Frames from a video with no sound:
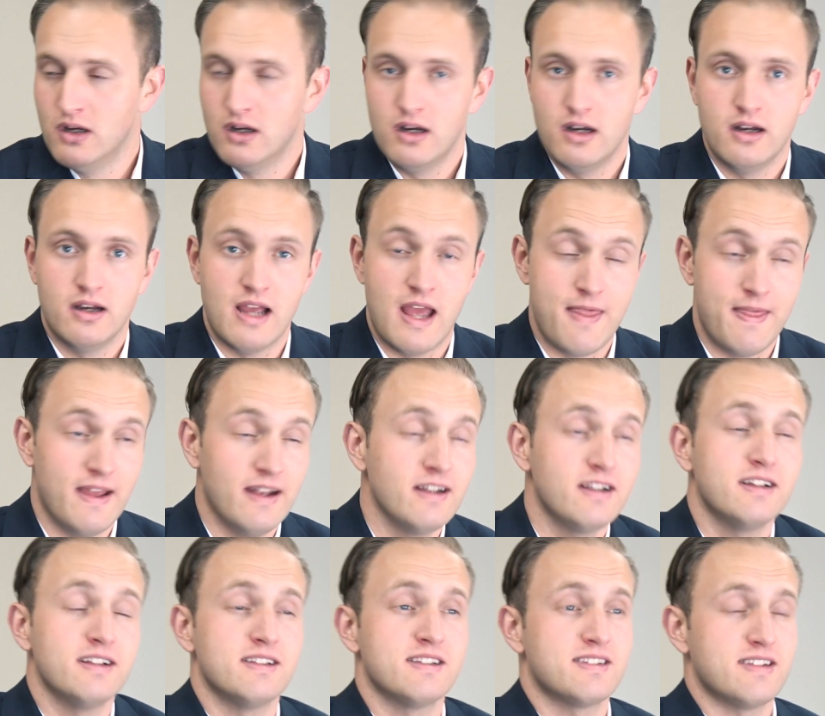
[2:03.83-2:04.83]
Uh, and then
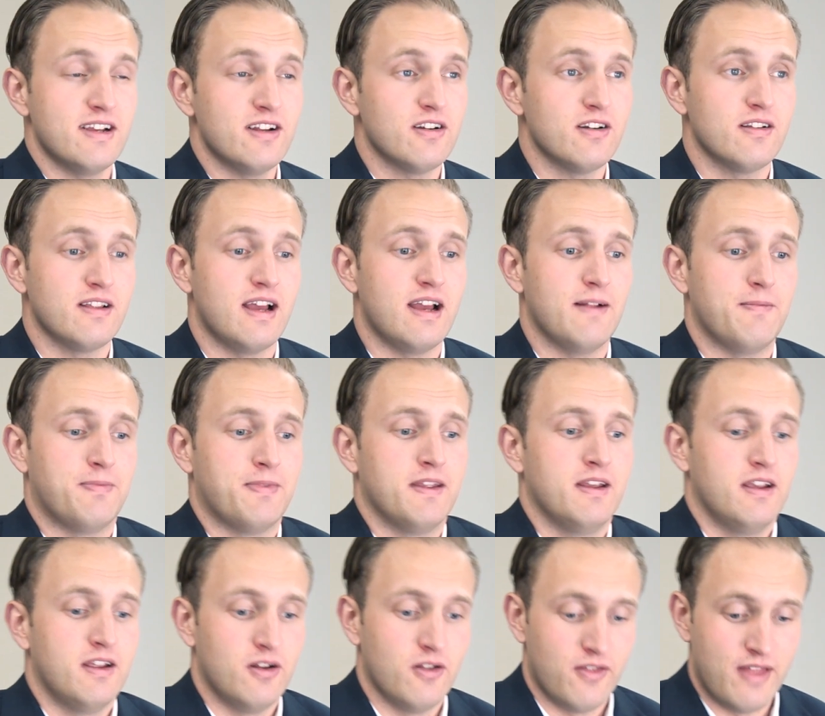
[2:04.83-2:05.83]
consider that,
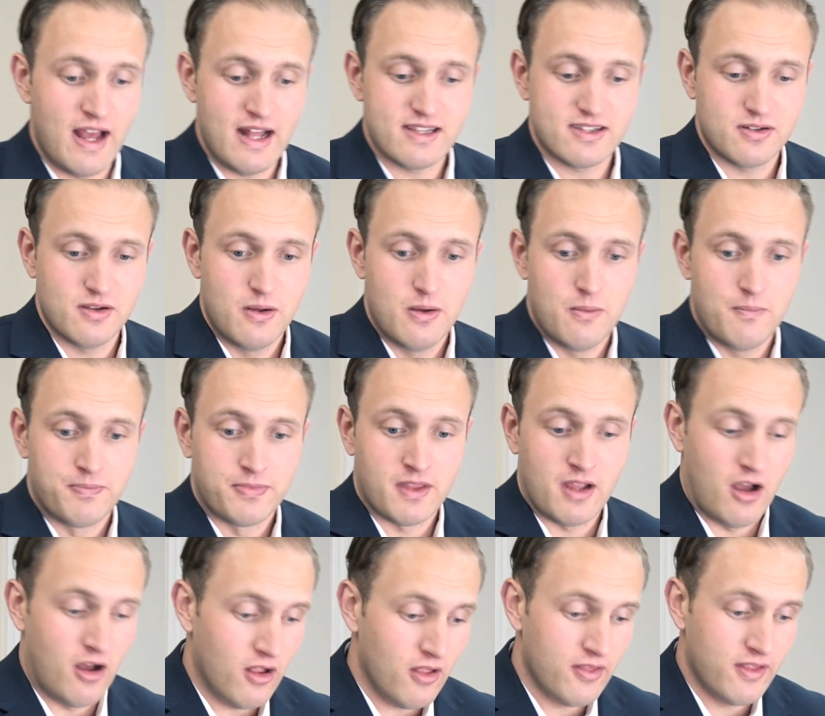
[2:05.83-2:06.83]
you know, that's
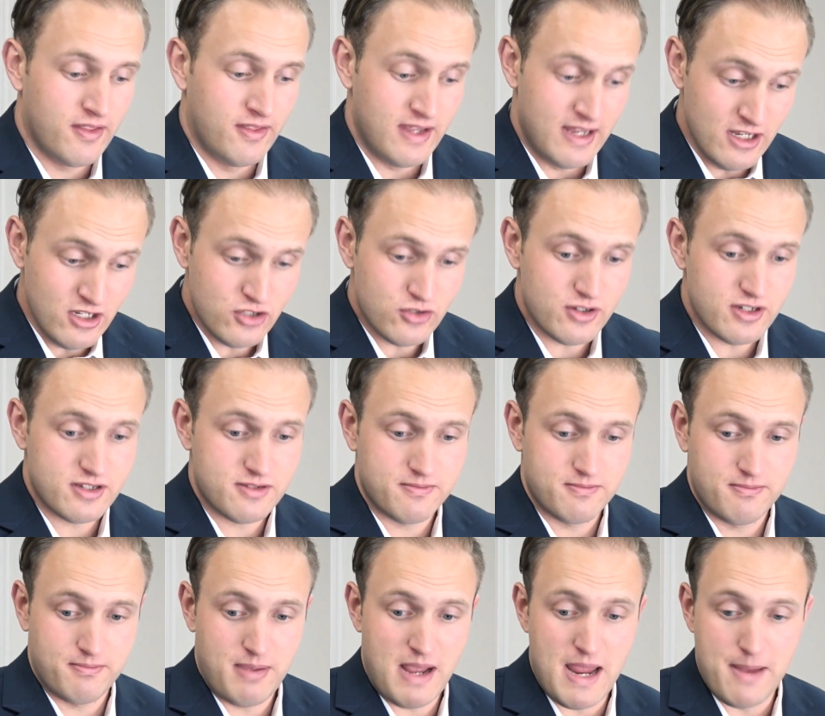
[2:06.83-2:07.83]
all the interest
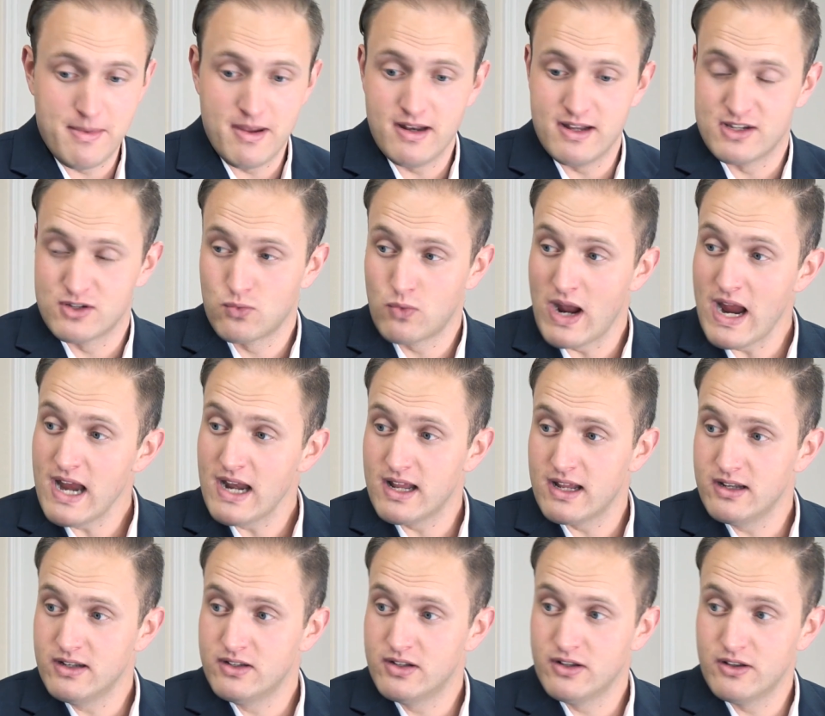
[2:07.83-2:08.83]
payment is
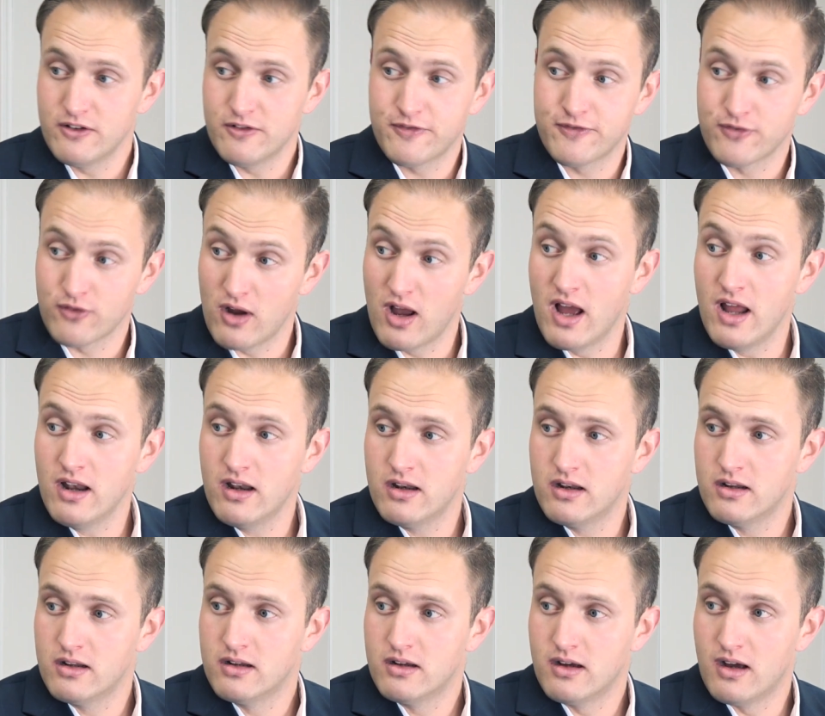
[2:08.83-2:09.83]
weighted to the front
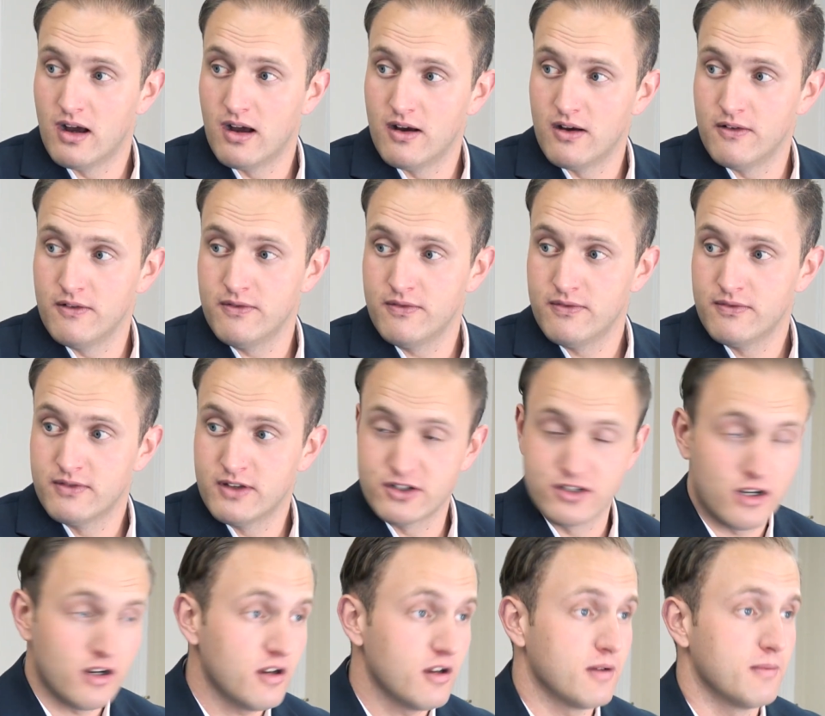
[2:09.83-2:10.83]
of the
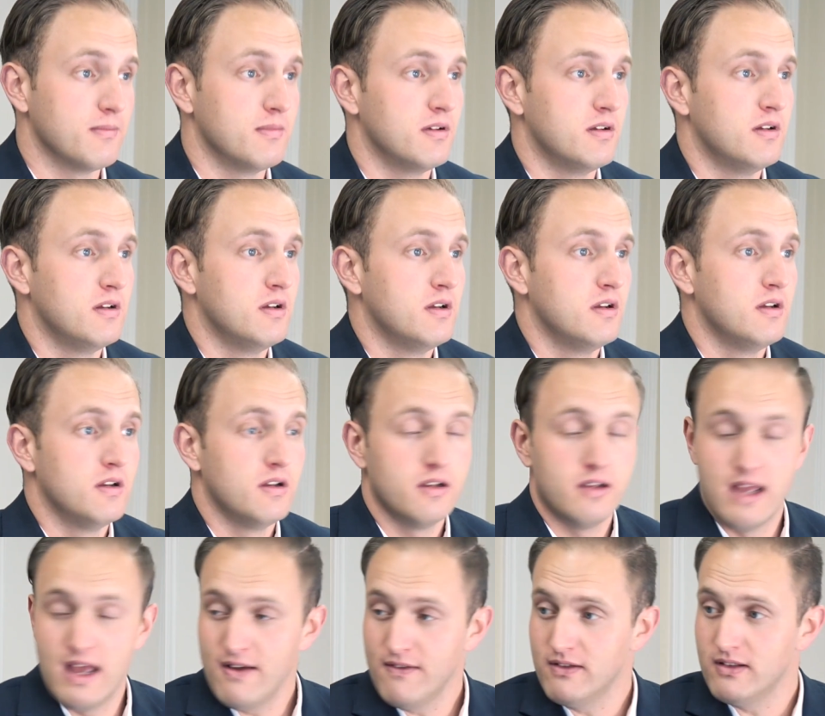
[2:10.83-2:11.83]
term. Heavily.
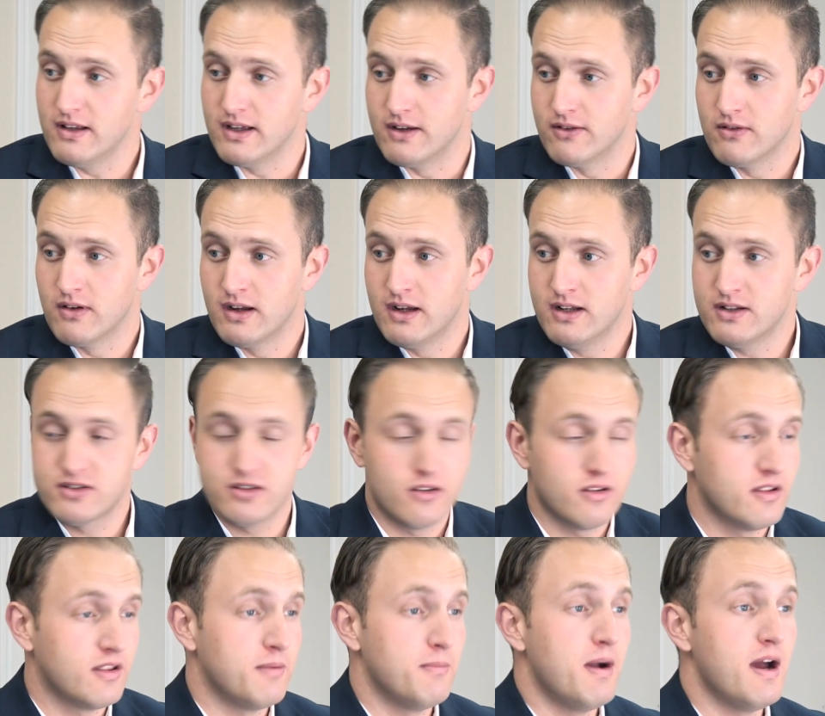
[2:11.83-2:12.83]
Heavily, right? Yeah. So
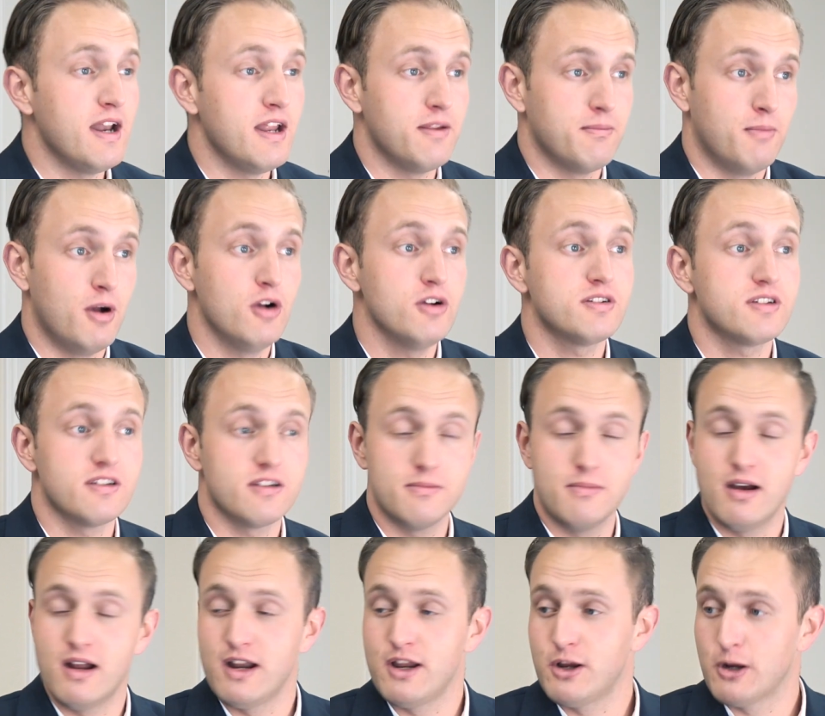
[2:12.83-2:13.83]
the money, most of the
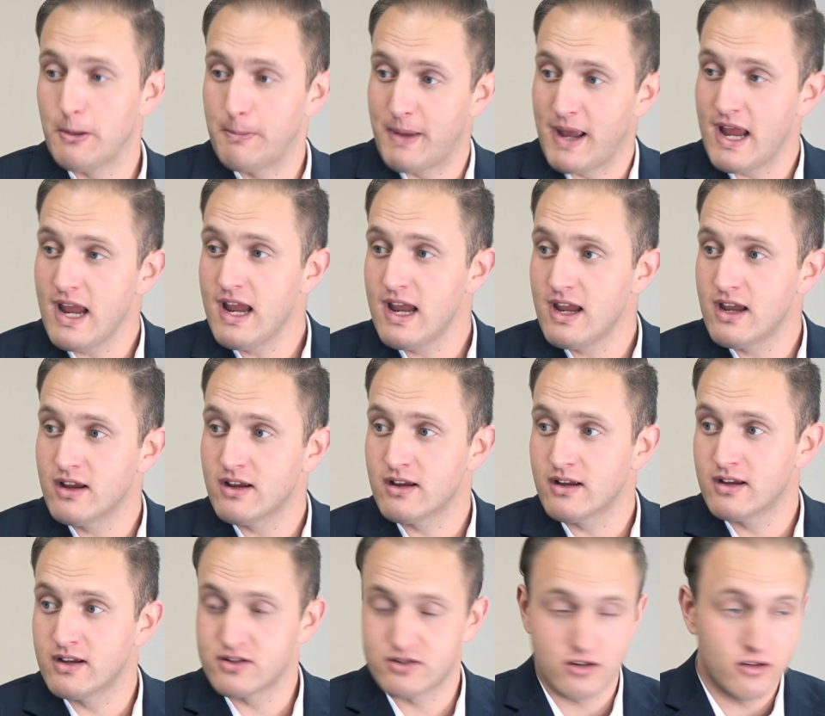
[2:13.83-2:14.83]
money you're paying
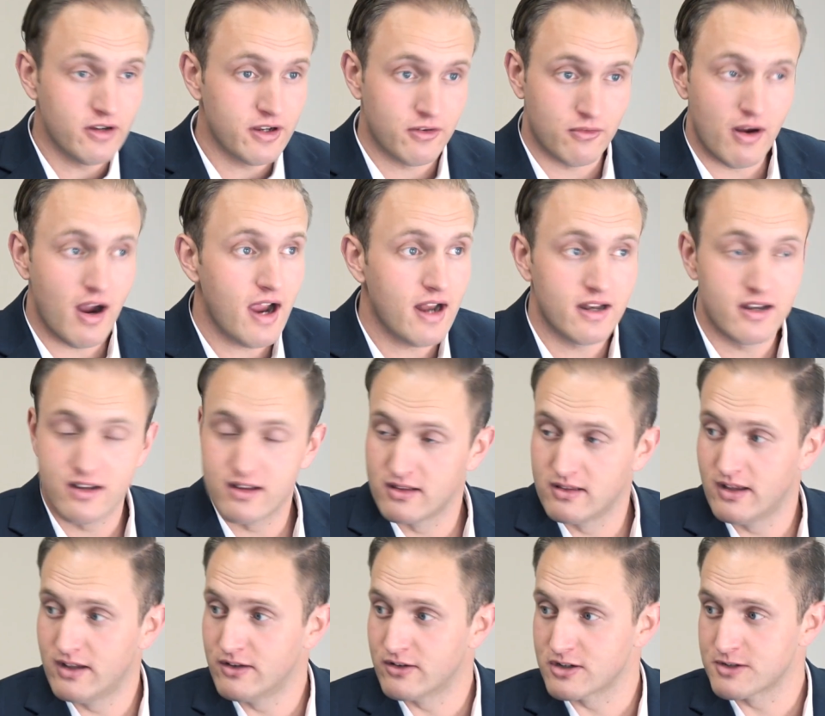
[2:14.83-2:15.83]
is going right into the
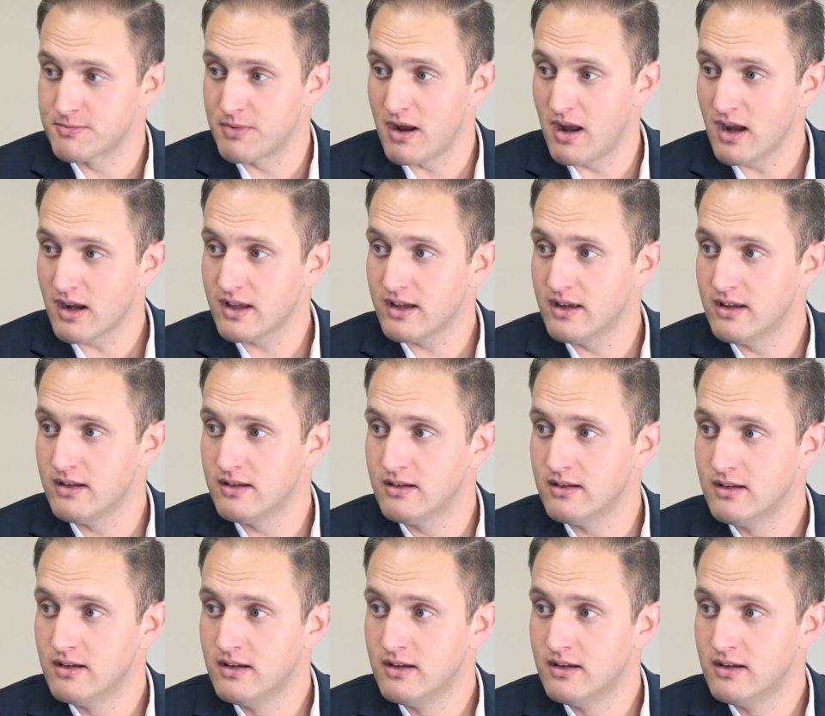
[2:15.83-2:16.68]
lender's pocket.